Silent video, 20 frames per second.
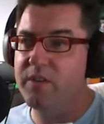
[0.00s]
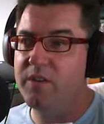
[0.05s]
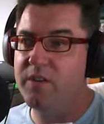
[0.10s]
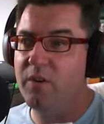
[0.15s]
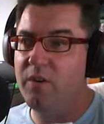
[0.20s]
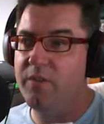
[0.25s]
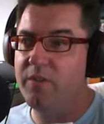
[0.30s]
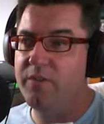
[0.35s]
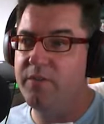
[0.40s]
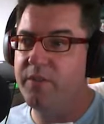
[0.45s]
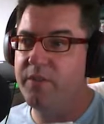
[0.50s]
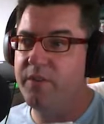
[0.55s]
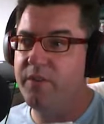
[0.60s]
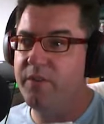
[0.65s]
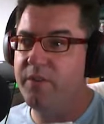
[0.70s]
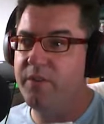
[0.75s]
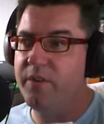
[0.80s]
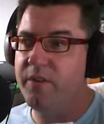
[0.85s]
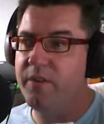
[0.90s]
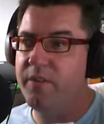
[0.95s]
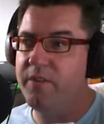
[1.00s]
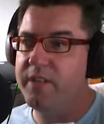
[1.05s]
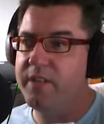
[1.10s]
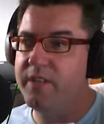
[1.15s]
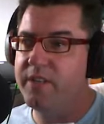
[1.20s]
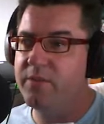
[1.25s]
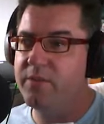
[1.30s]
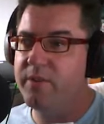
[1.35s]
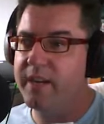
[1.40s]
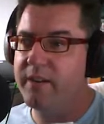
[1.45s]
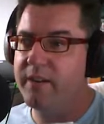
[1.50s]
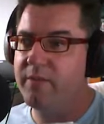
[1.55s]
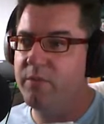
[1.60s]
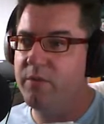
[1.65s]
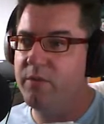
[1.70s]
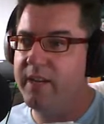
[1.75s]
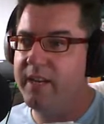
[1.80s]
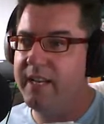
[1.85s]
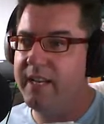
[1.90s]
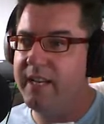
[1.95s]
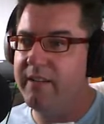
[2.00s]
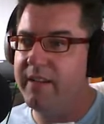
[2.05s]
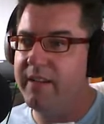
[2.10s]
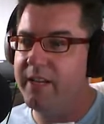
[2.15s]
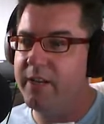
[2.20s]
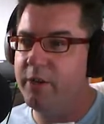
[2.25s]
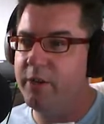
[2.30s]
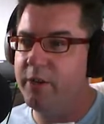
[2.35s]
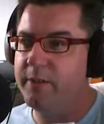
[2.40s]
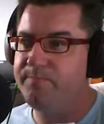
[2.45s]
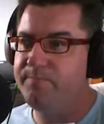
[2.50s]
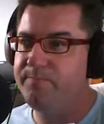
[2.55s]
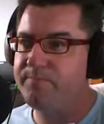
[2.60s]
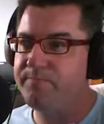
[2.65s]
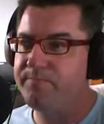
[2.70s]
Gone through this track really good.